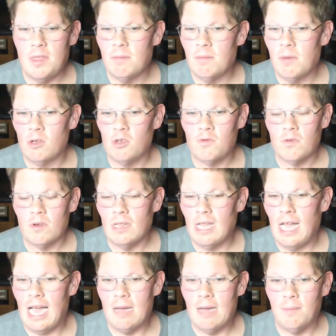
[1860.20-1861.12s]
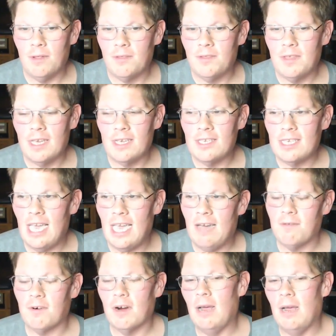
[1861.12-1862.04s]
the most reliable things
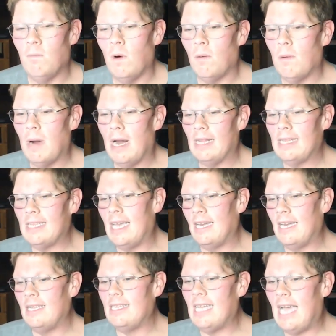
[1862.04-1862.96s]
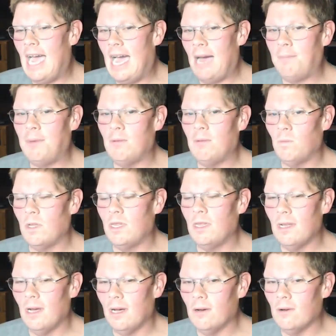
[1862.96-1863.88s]
ever. And what tended to happen
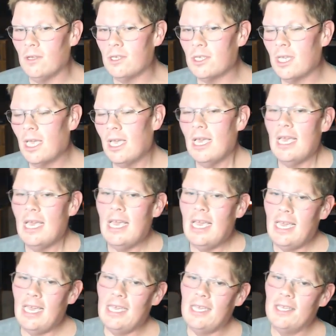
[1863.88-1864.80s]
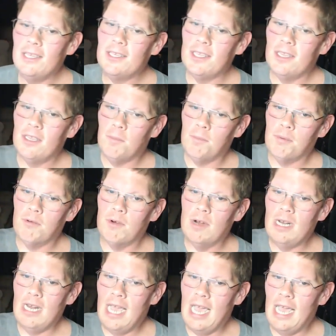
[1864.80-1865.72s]
with those is the
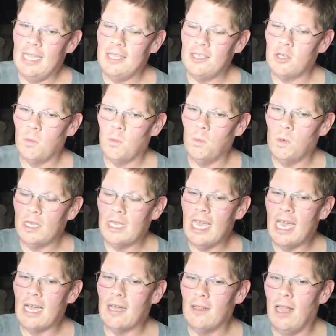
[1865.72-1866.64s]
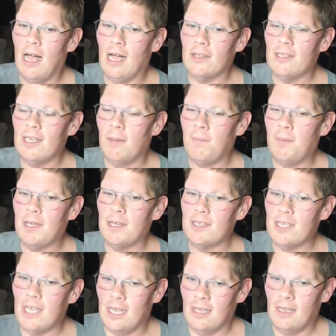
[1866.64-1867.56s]
print heads would get clogged up
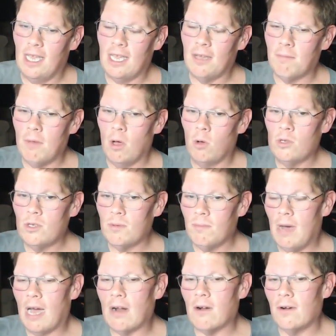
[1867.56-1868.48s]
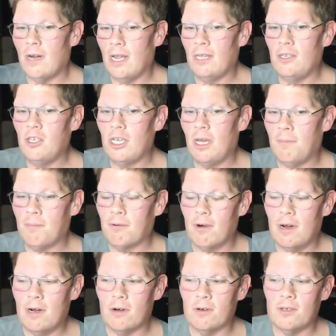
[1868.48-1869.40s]
because, unlike most modern inkjet
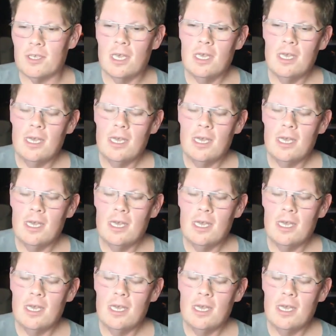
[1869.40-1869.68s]
printers,